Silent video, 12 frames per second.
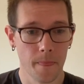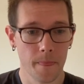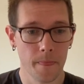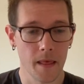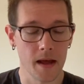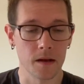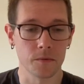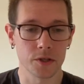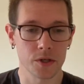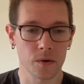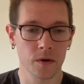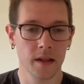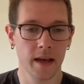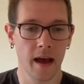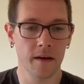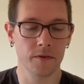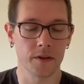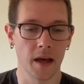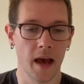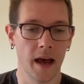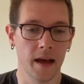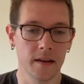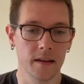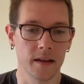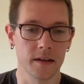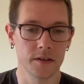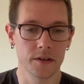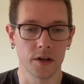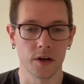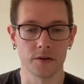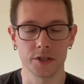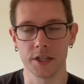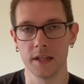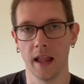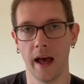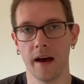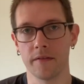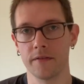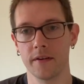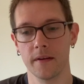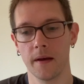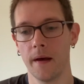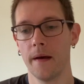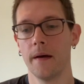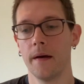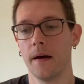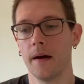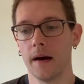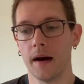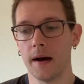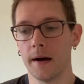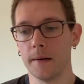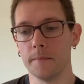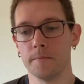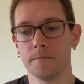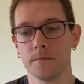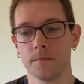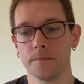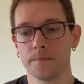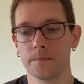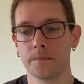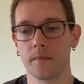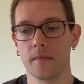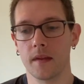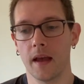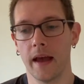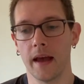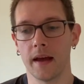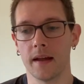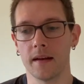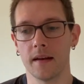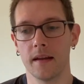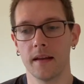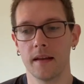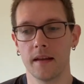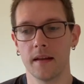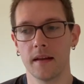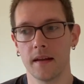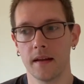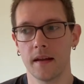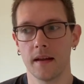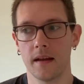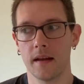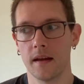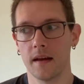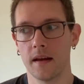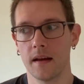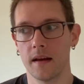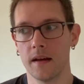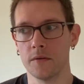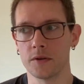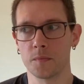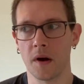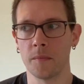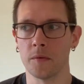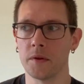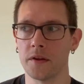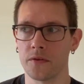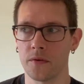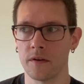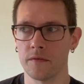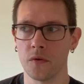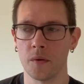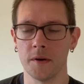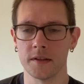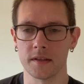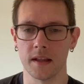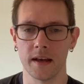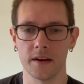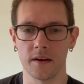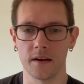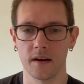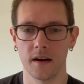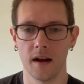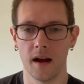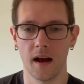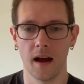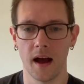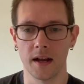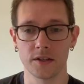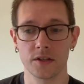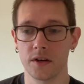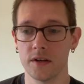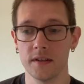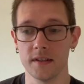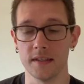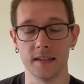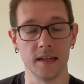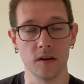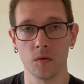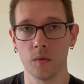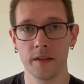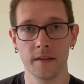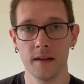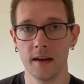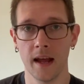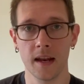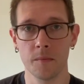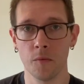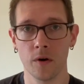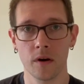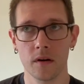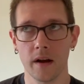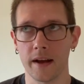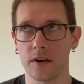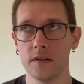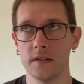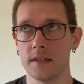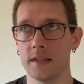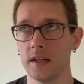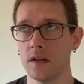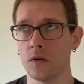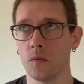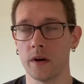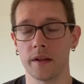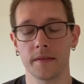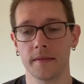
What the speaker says: it was shortly after that she left. And it was probably 3 or 4 months later, I just couldn't deal with it anymore. I couldn't deal with